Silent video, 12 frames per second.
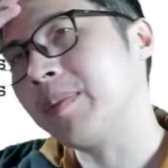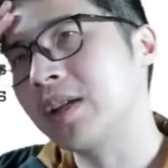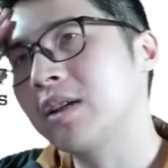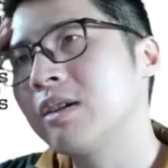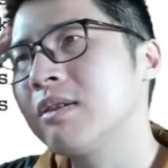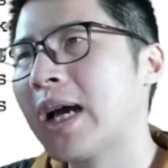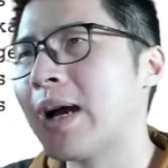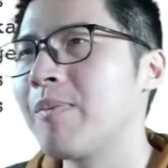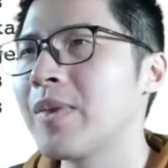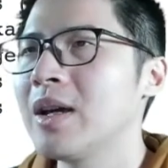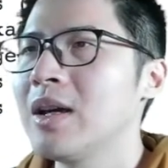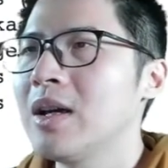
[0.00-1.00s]
In Colab,
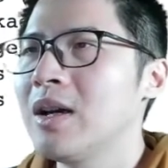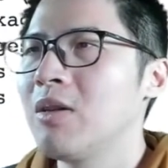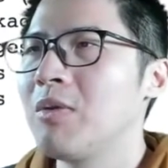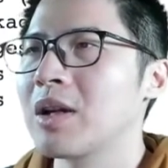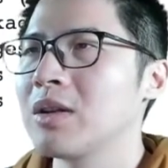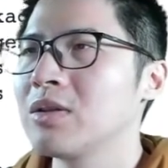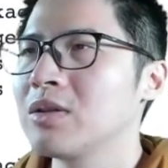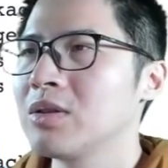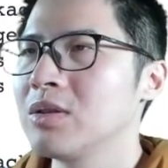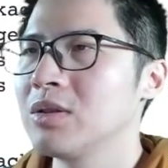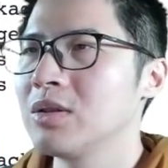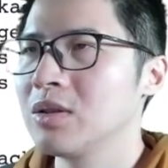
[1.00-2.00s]
we're going
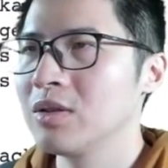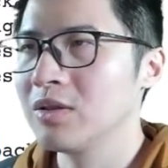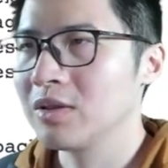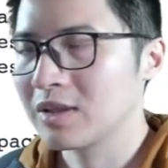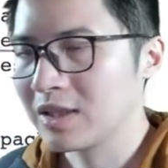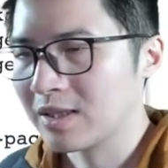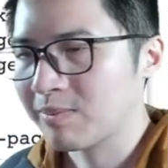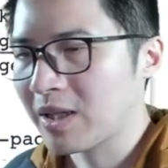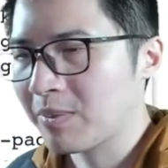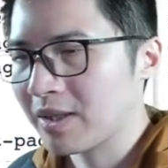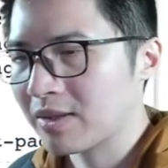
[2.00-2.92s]
to use this pipping